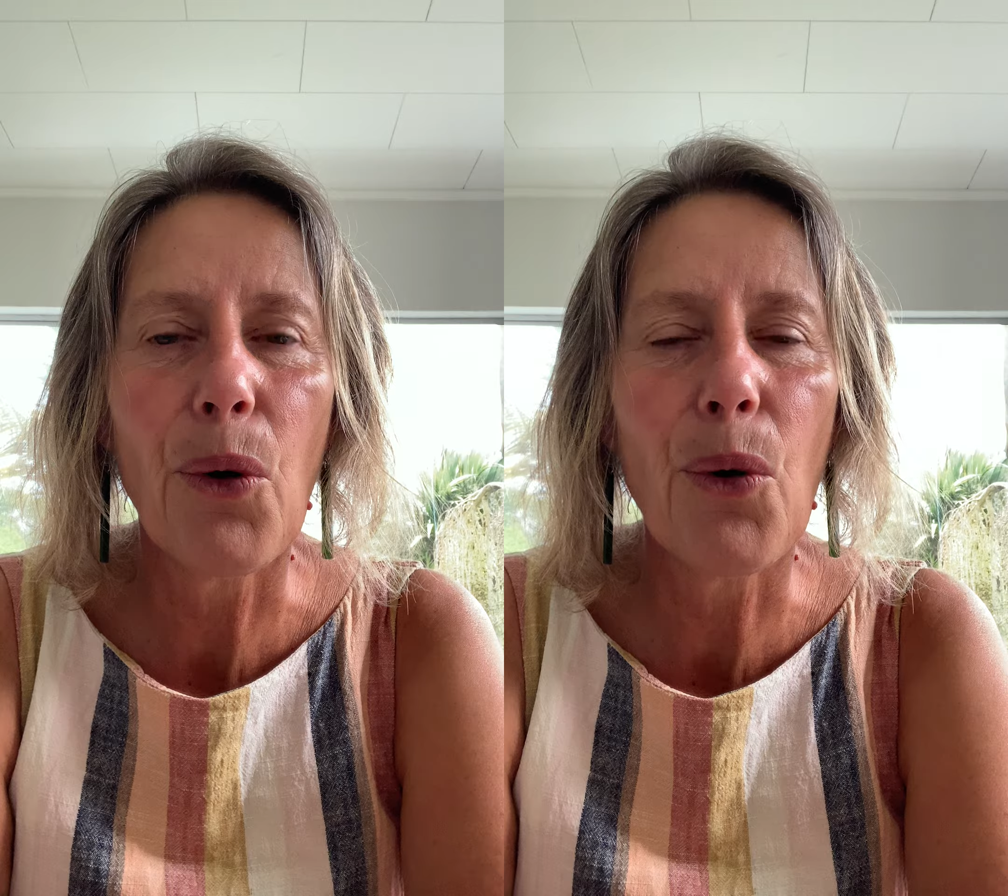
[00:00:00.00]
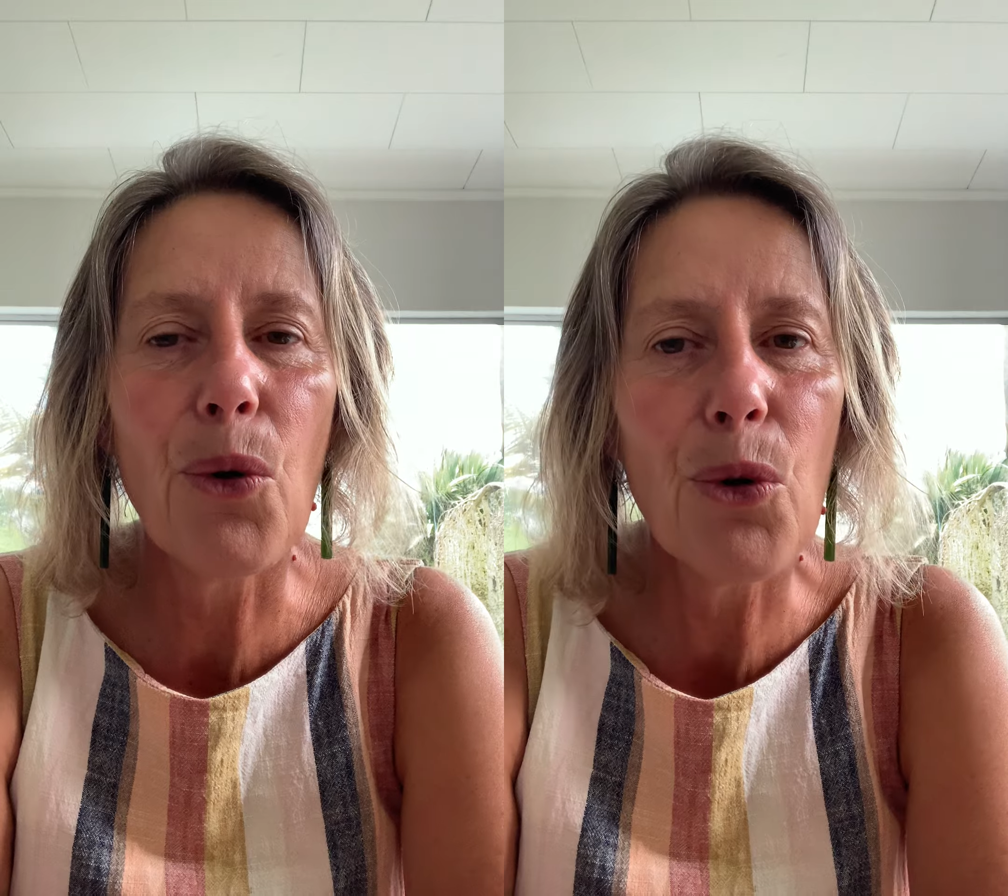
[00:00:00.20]

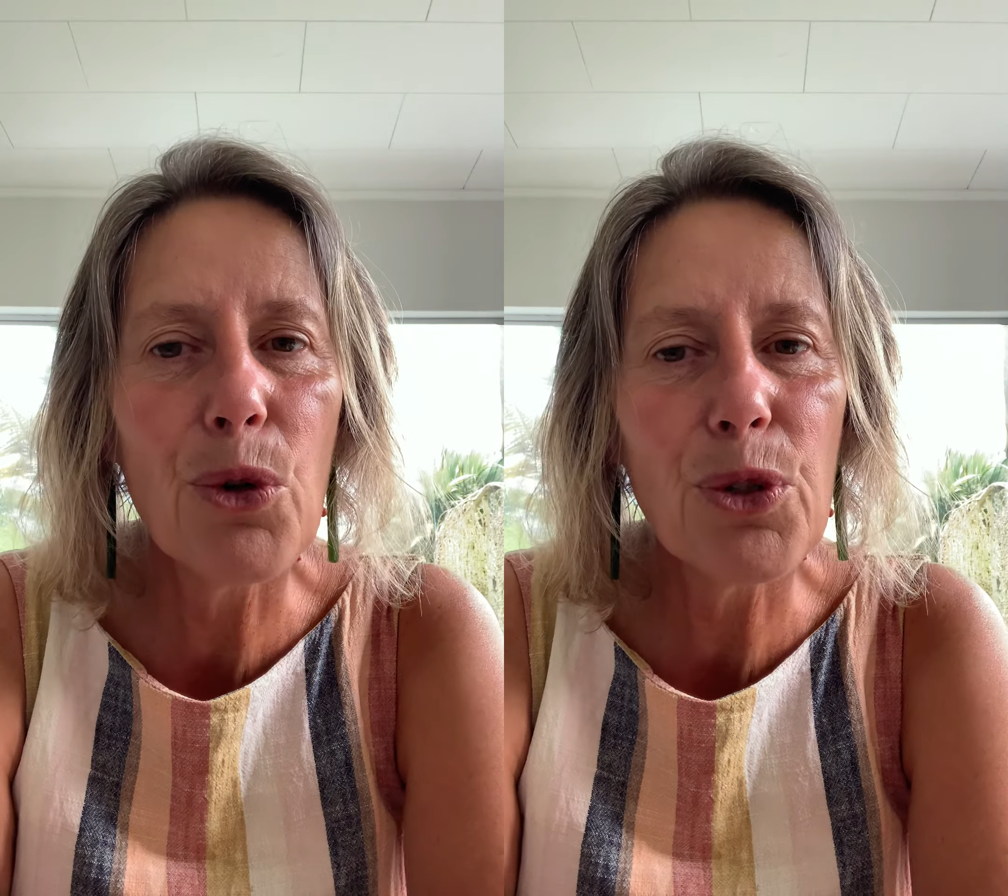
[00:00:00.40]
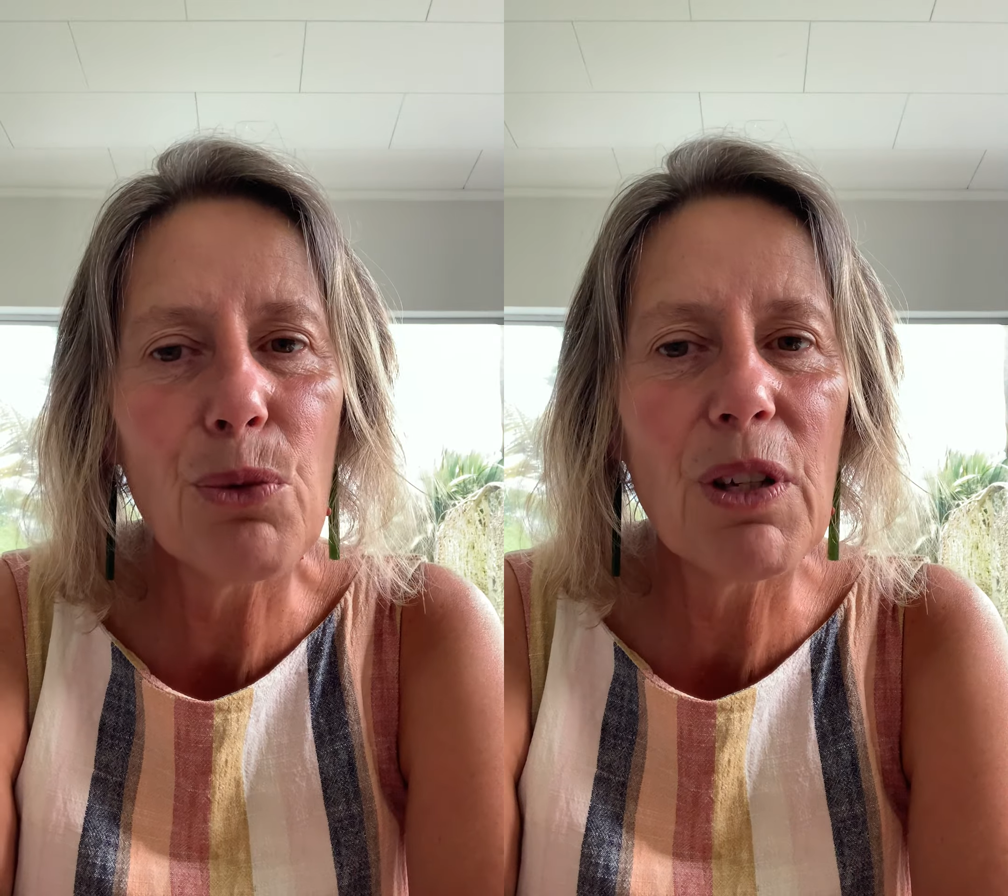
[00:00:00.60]
Or
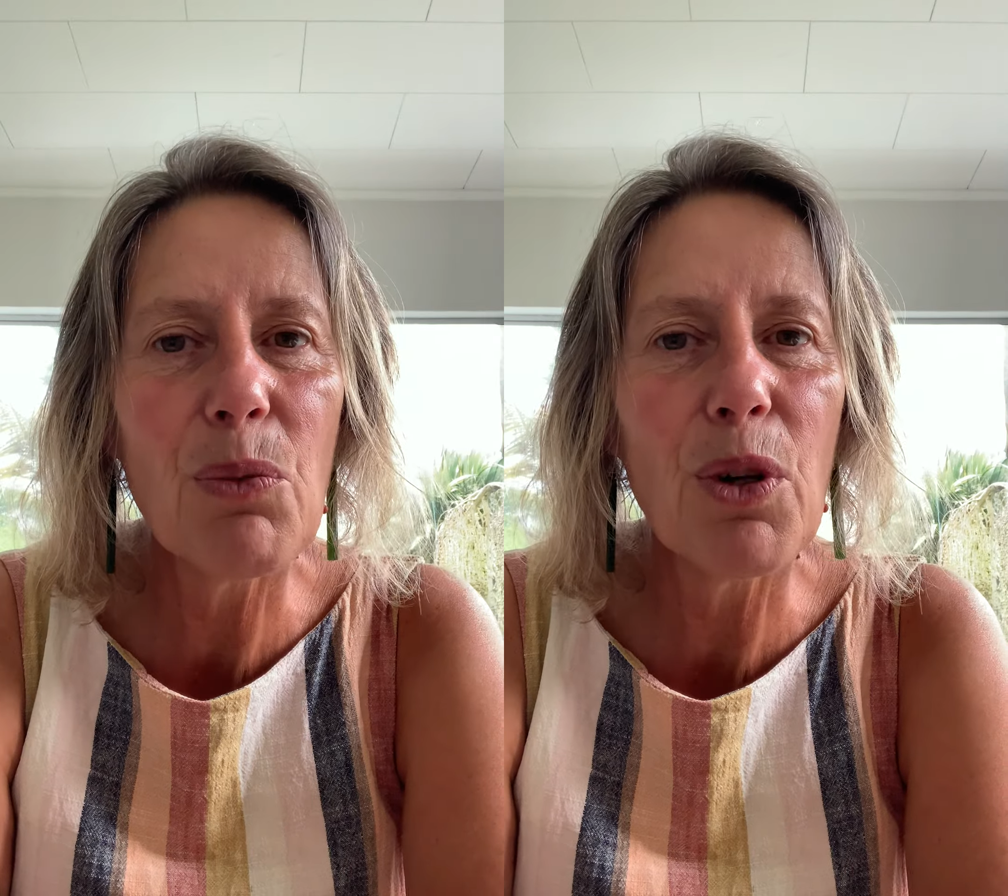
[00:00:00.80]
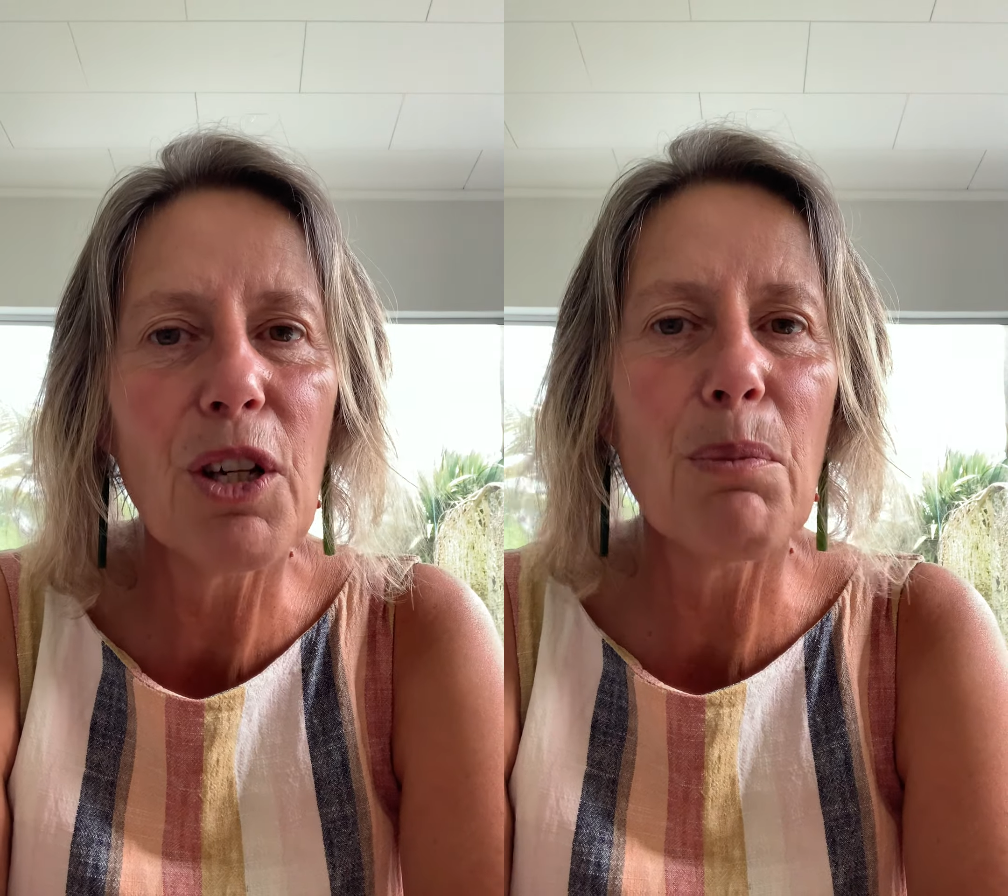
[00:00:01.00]
do we
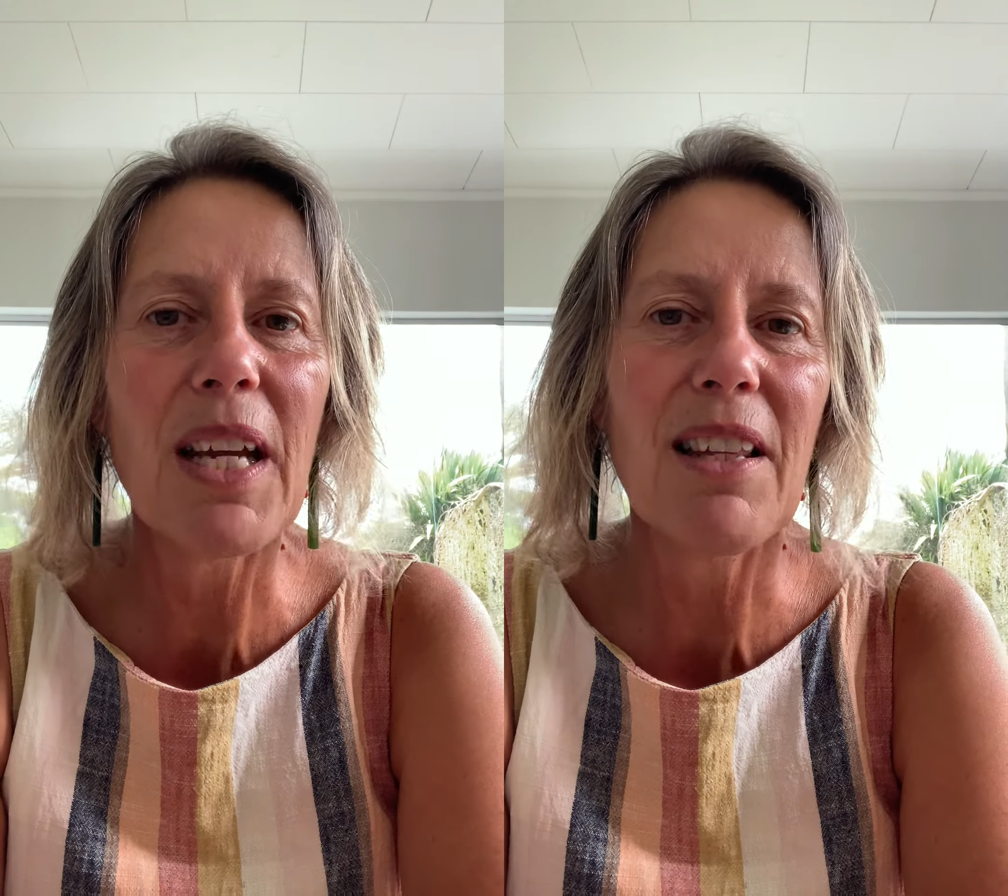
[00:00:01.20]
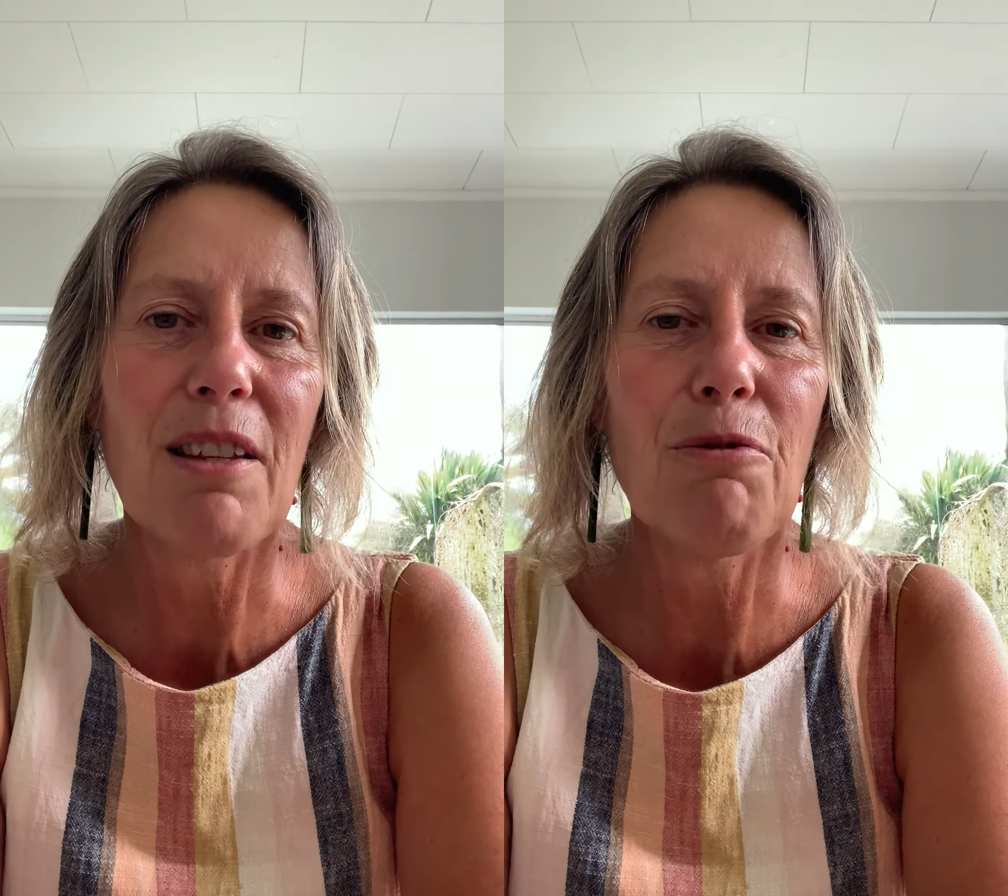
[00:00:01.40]
want to
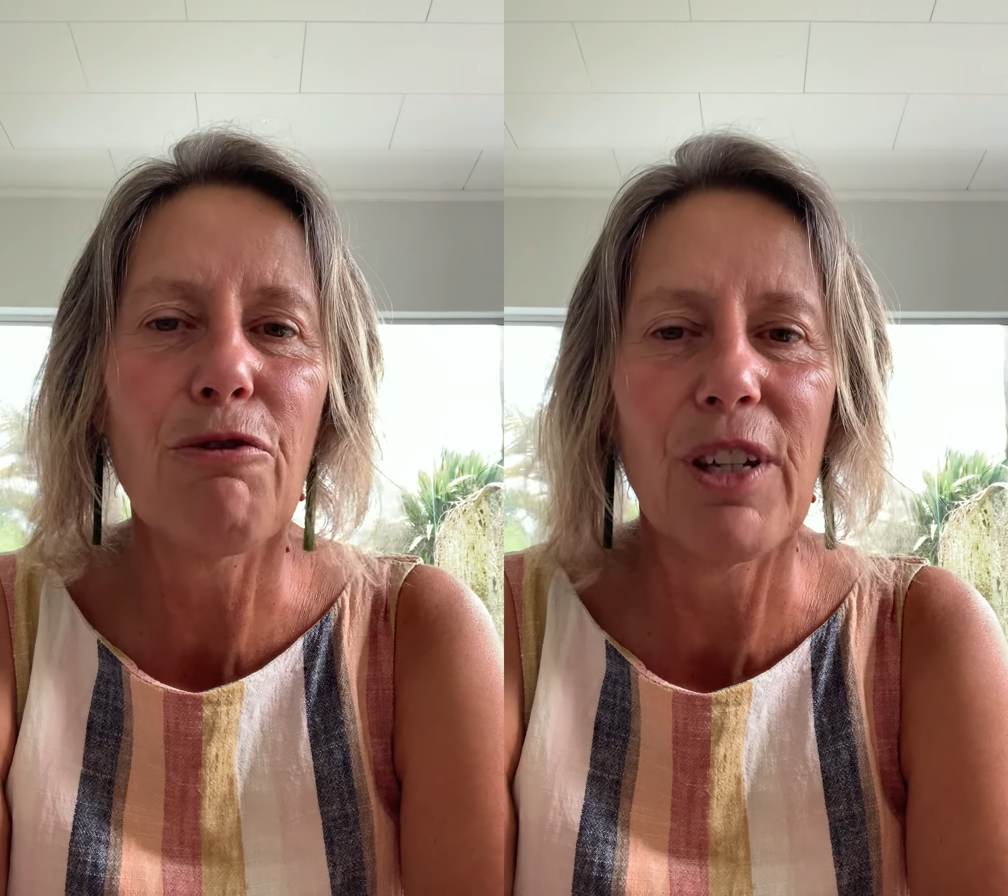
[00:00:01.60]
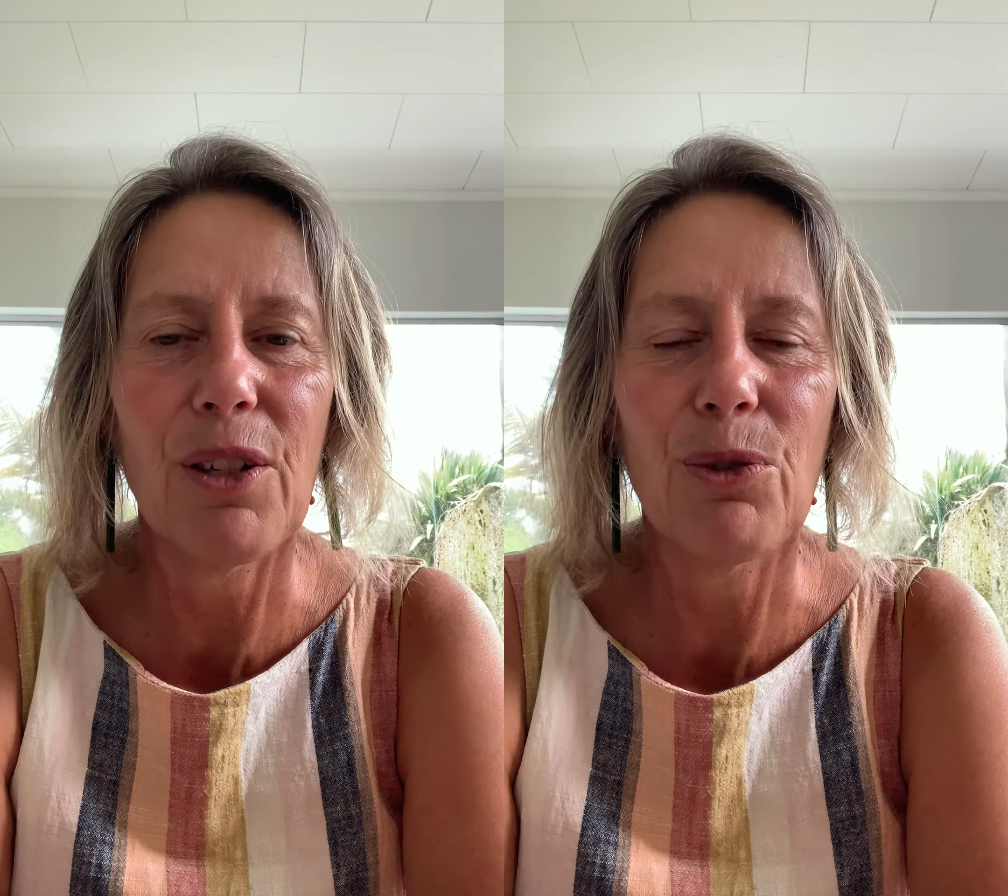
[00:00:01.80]
make them
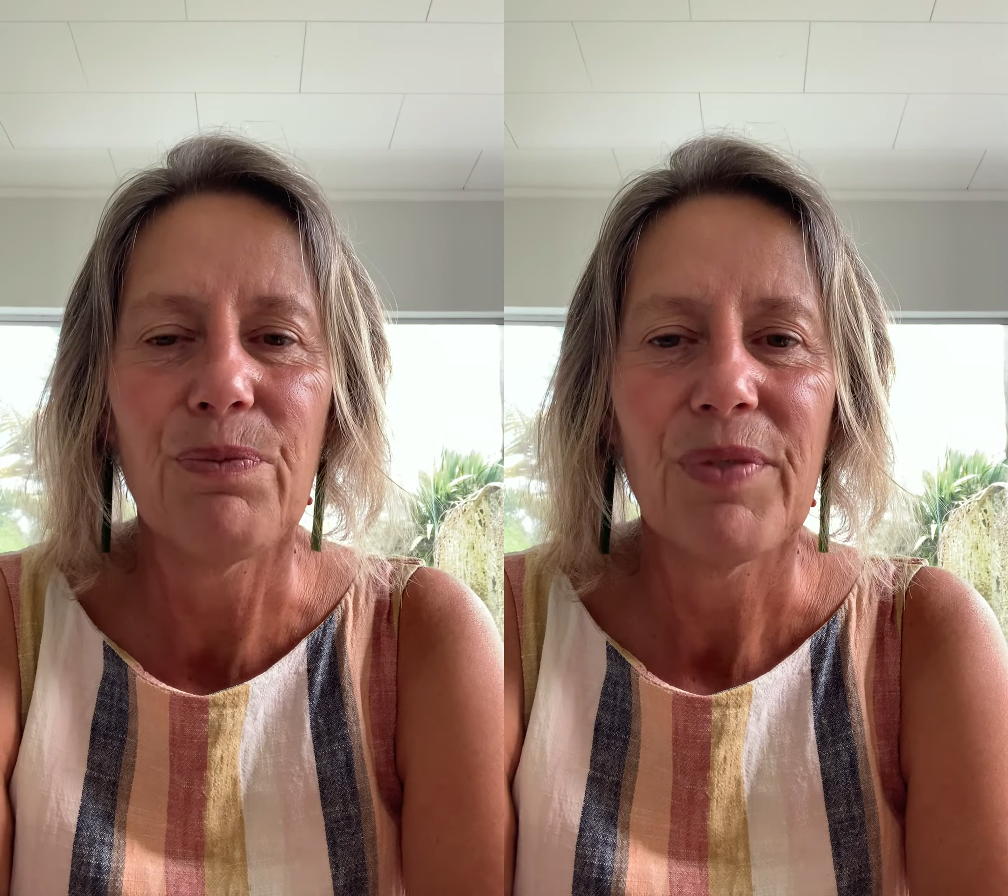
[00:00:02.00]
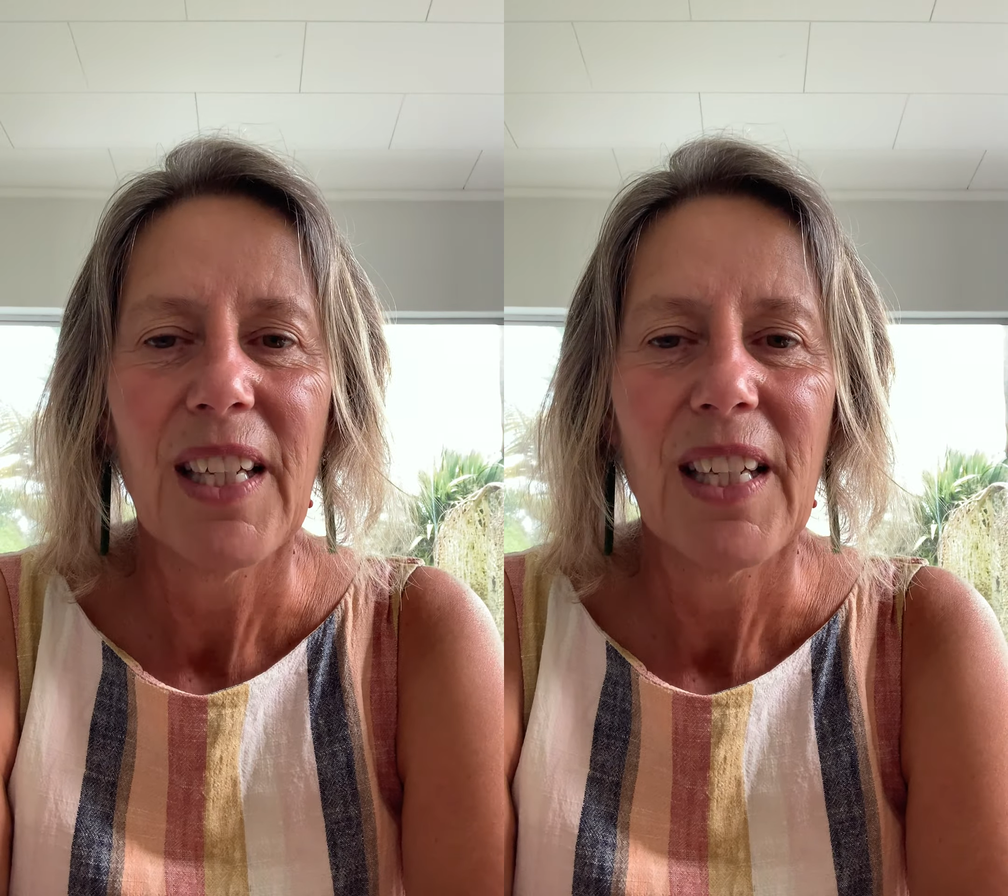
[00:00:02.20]
feel